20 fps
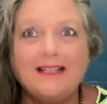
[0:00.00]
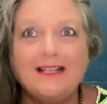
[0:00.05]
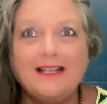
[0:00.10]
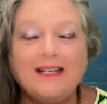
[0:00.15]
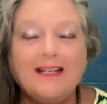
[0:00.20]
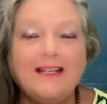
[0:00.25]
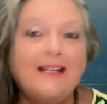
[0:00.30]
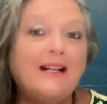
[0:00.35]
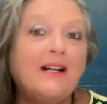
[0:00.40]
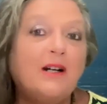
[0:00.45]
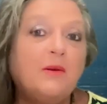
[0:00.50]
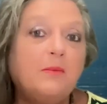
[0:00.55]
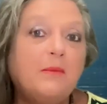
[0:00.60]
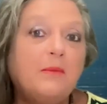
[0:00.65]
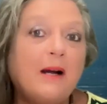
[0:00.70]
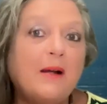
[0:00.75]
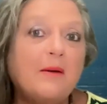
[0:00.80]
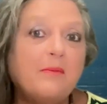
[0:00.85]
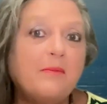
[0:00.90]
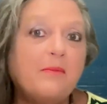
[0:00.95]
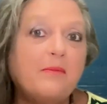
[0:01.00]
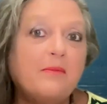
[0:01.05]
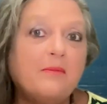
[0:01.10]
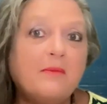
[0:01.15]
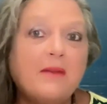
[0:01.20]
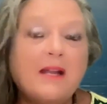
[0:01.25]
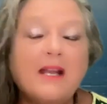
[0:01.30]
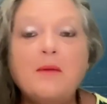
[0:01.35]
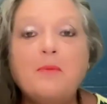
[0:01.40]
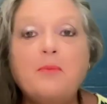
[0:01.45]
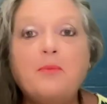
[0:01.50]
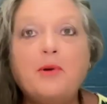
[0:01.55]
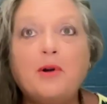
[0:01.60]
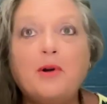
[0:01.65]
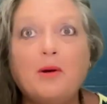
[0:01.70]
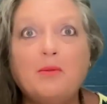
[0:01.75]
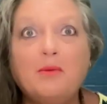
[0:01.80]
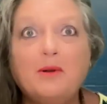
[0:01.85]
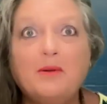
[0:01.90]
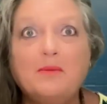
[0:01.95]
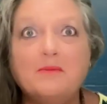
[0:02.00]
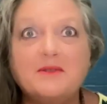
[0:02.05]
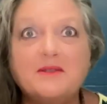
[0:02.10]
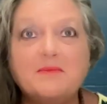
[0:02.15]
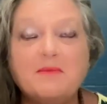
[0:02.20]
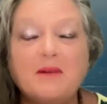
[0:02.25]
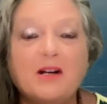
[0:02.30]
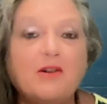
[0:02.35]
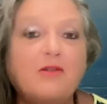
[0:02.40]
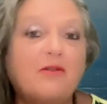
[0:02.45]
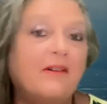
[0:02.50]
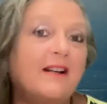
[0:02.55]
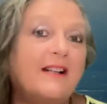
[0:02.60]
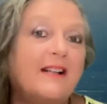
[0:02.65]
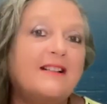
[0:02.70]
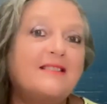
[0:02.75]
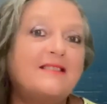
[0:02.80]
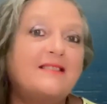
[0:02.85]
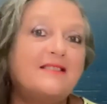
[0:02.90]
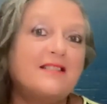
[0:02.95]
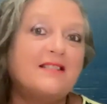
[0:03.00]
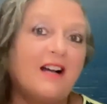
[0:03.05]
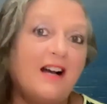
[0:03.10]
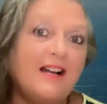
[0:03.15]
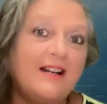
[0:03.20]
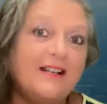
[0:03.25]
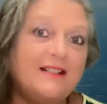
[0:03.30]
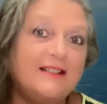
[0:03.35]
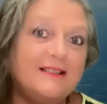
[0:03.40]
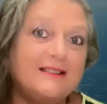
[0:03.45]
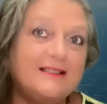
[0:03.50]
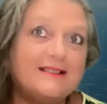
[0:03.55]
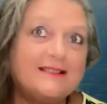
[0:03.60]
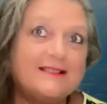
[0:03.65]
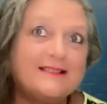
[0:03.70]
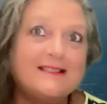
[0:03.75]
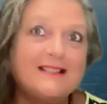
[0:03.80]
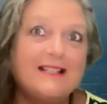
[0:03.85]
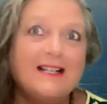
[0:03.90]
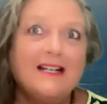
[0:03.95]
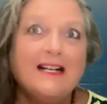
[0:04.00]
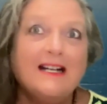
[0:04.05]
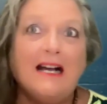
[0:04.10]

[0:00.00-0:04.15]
Can it help my hip problems, my chronic sinus?